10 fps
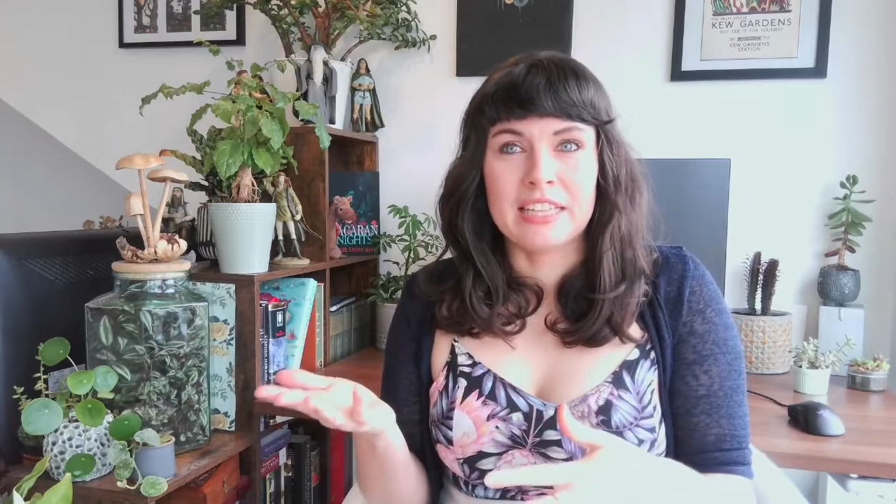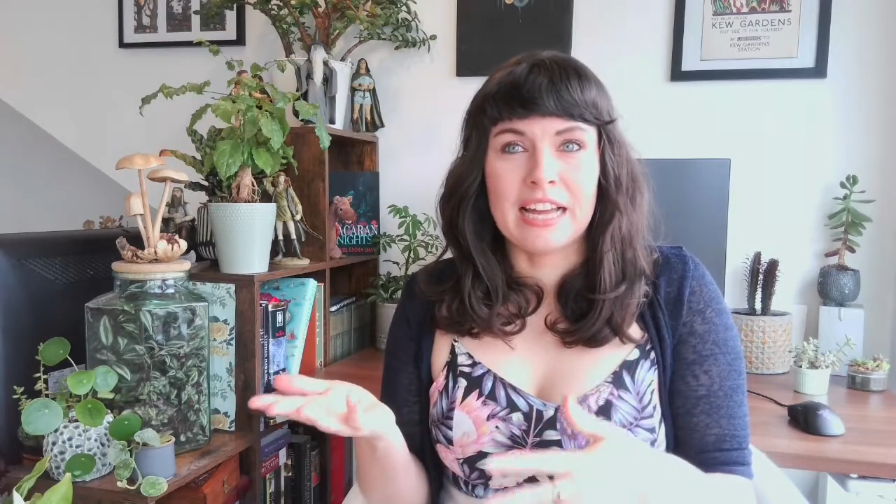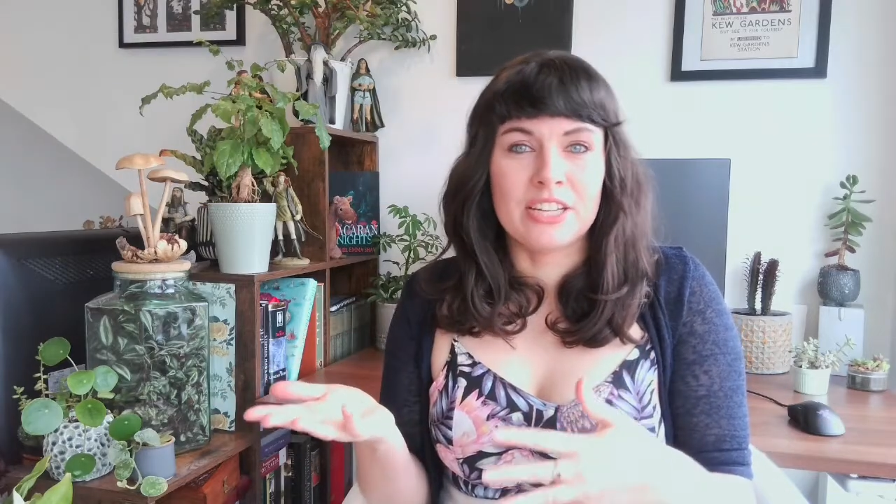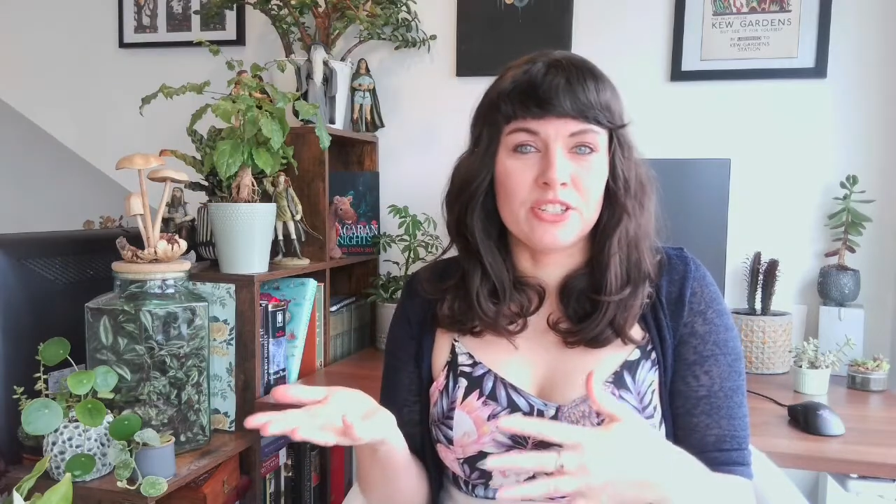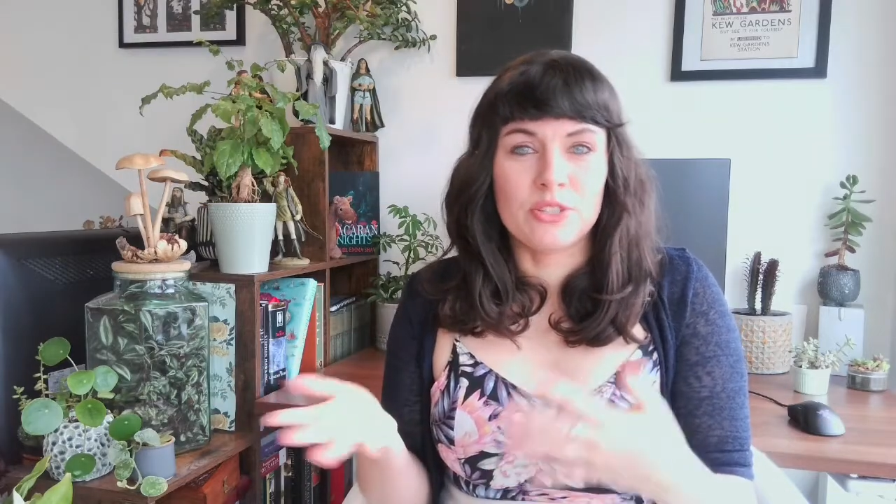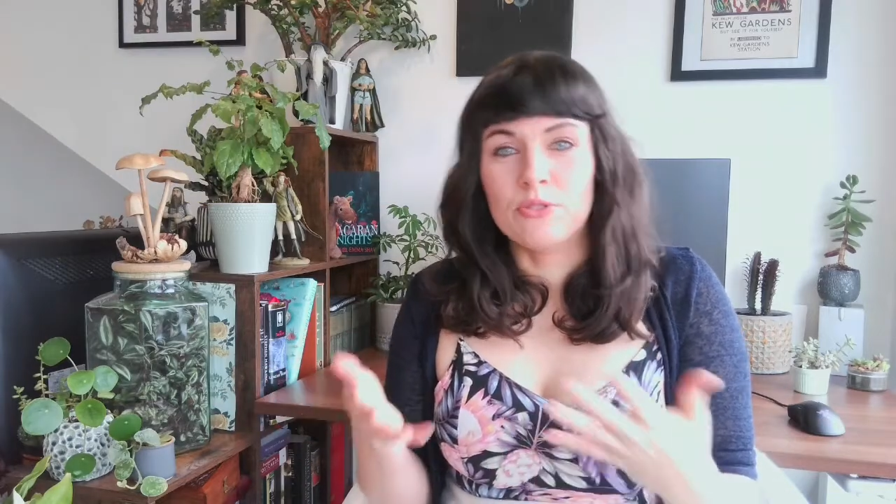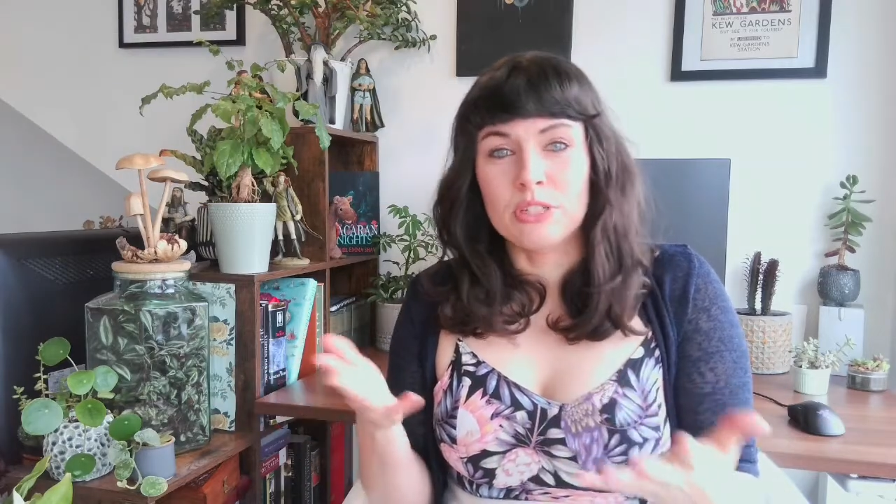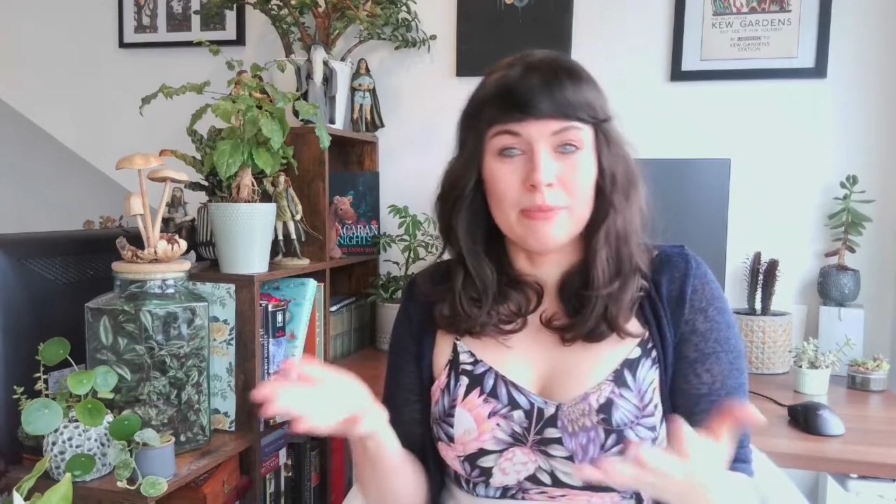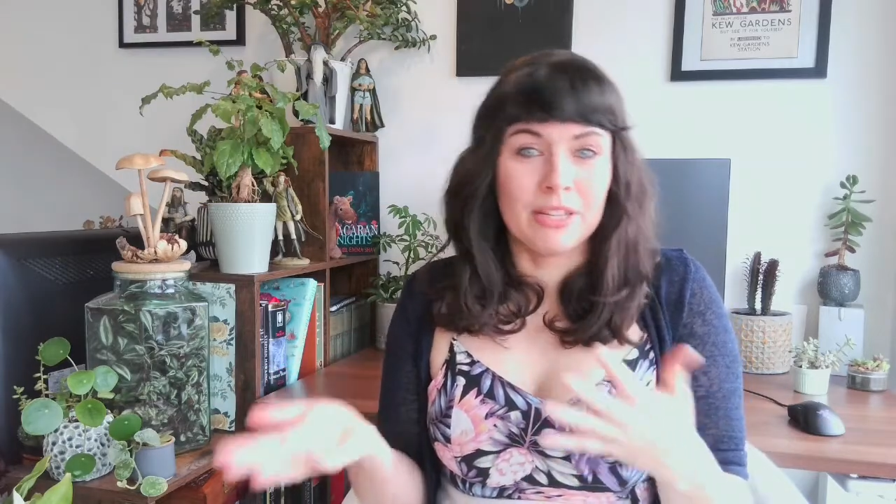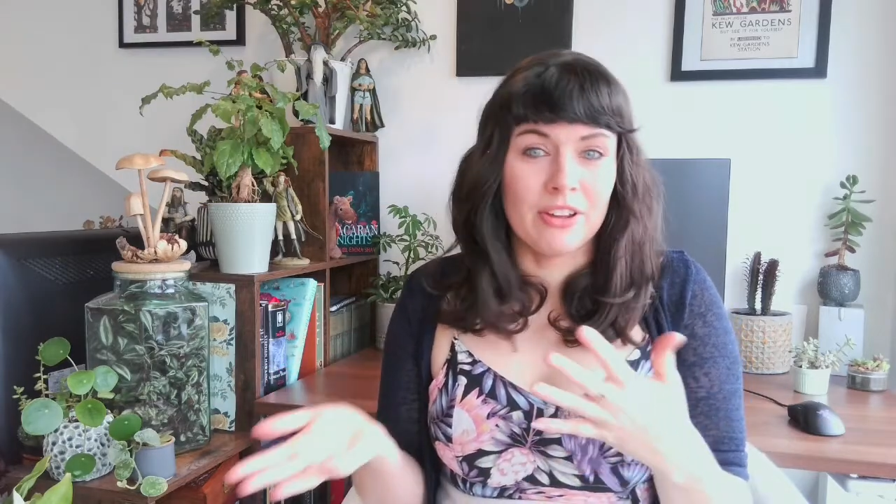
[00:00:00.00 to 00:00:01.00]
and used
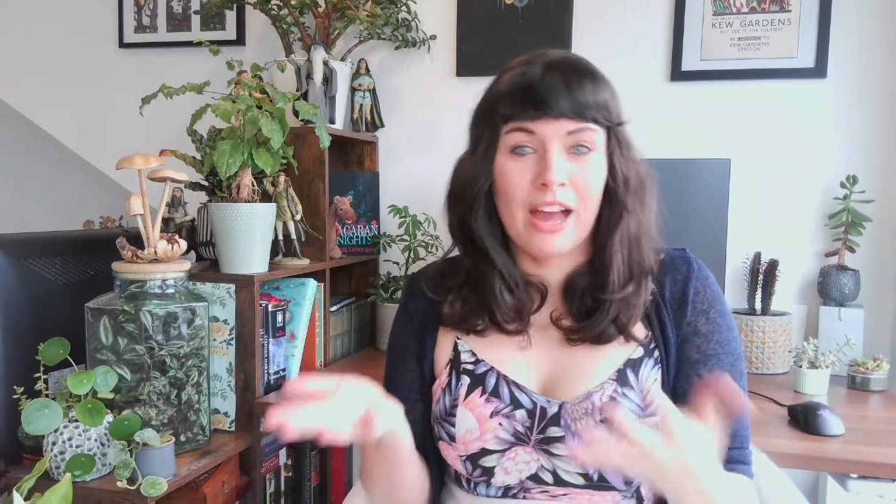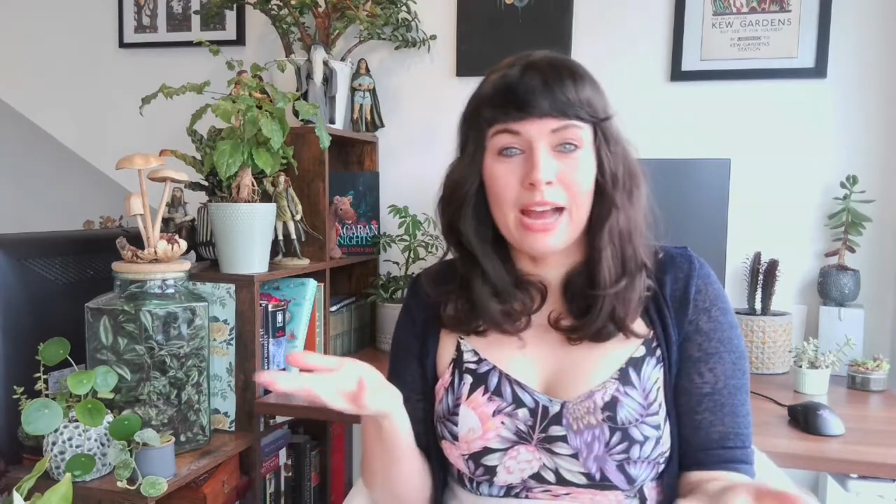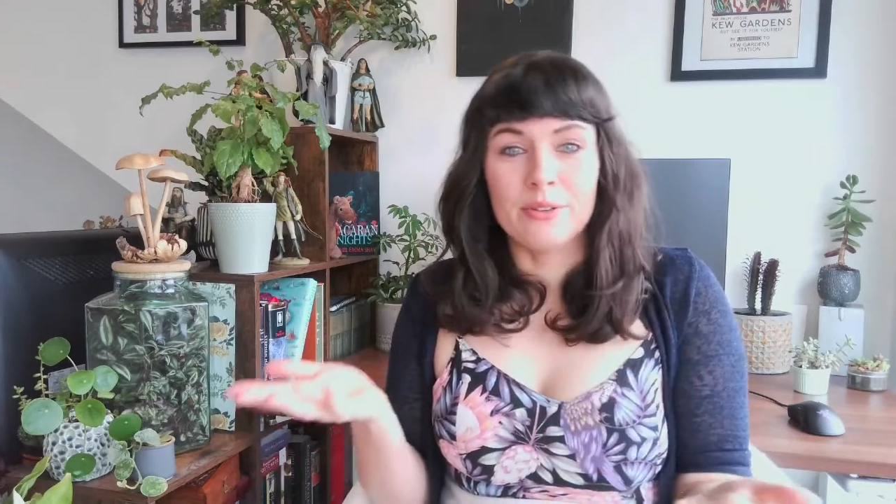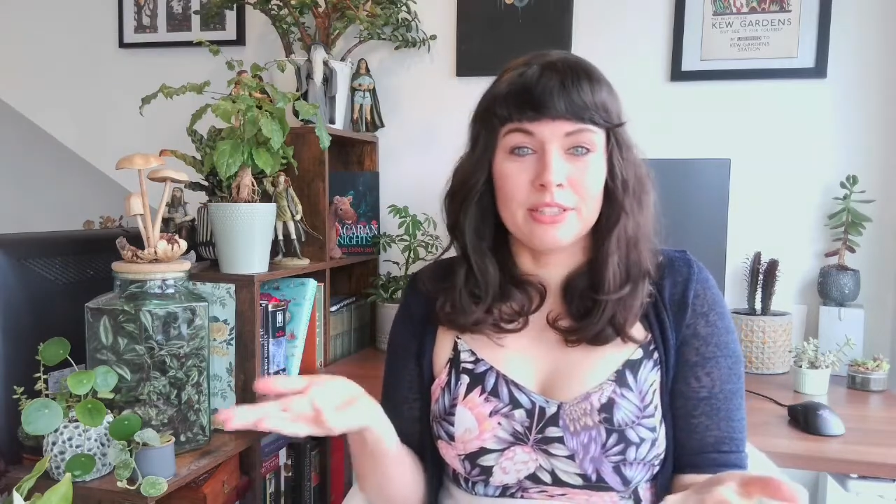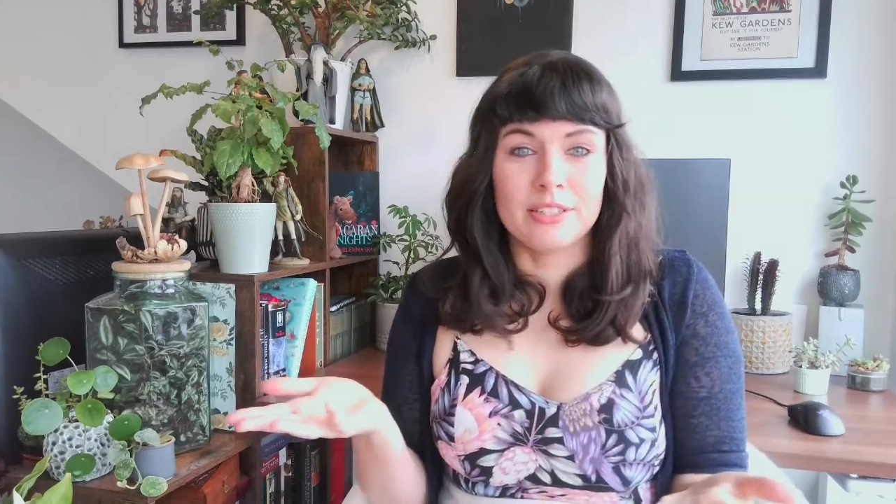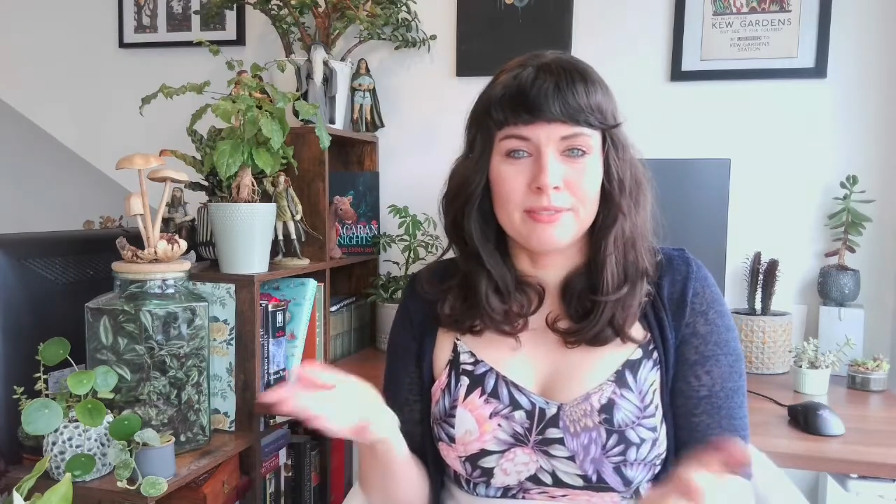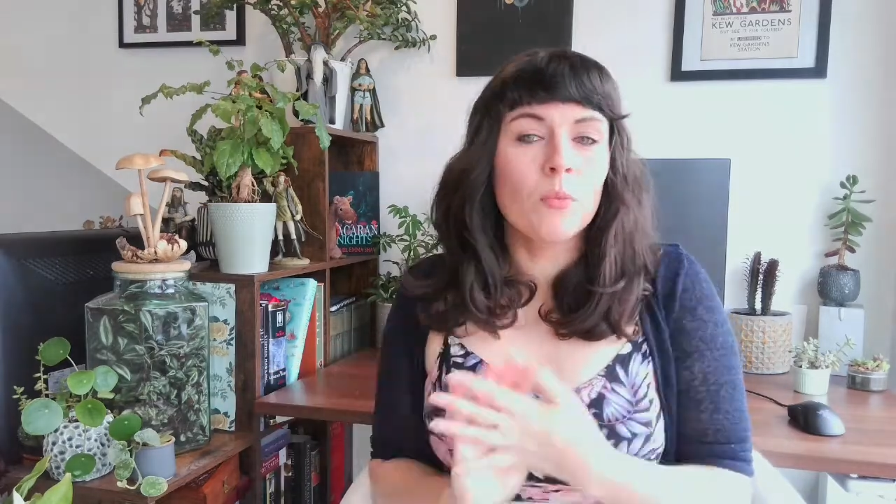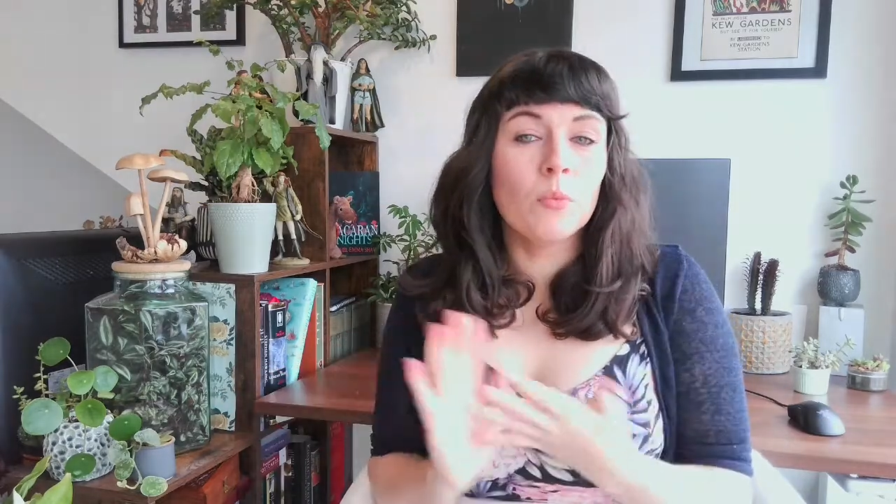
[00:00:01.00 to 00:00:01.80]
to build our houses.